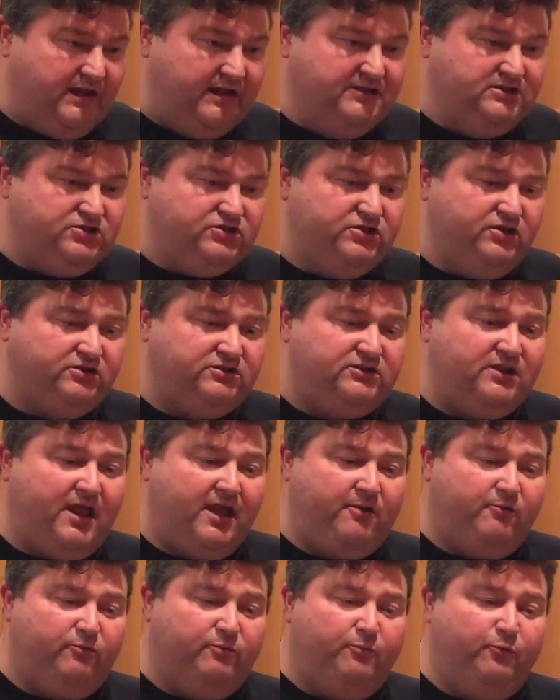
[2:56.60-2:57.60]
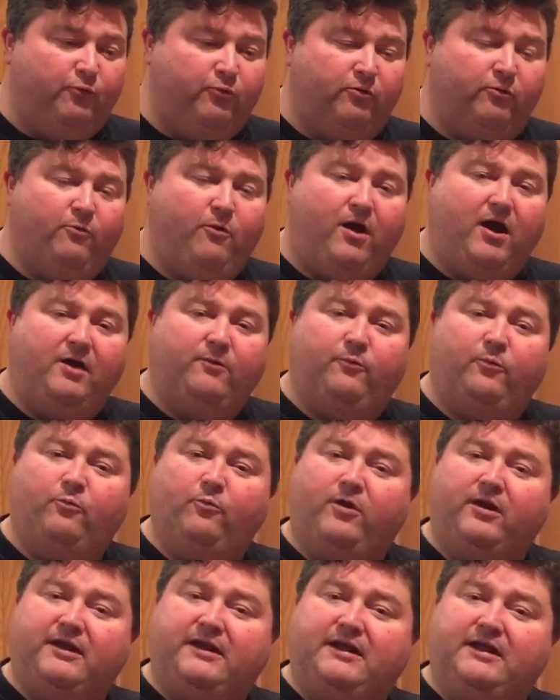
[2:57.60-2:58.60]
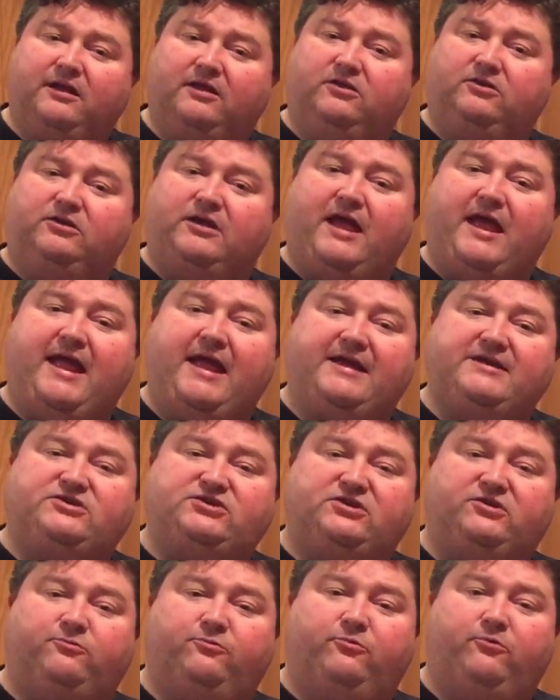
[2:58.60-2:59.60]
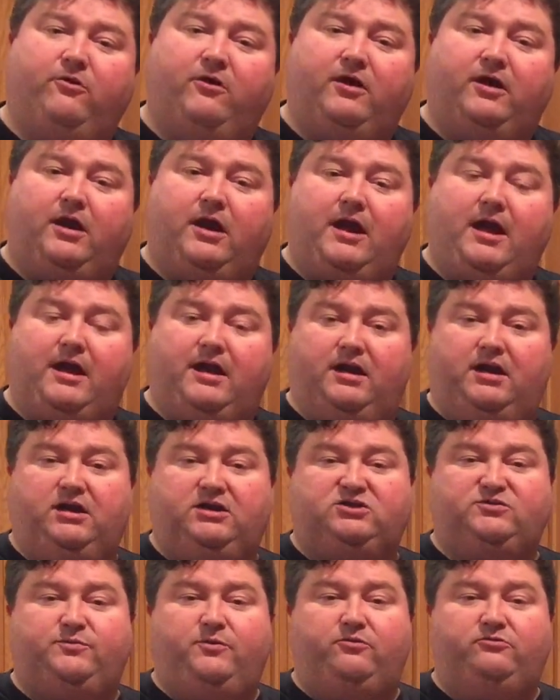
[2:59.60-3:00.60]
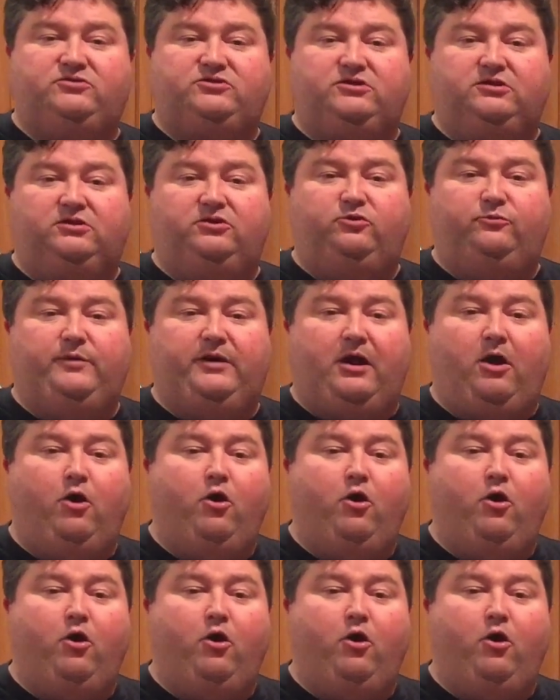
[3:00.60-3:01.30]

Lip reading: Just like with port wine, we wanted to get a little aging. We got exposed to a little bit of